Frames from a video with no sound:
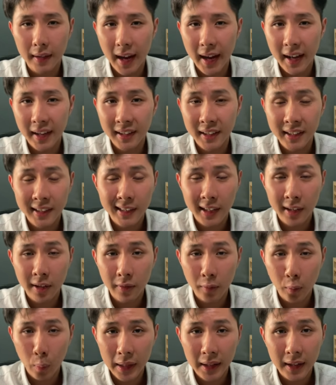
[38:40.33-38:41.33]
and instead
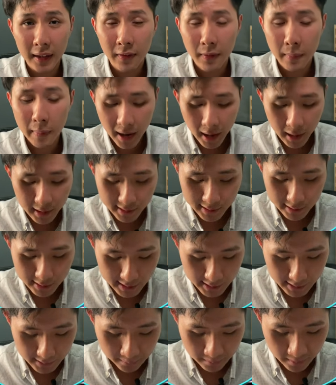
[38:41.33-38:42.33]
of waiting for my
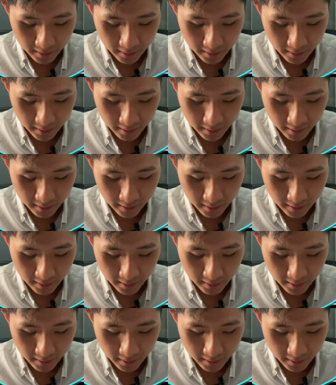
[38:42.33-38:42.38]
answers.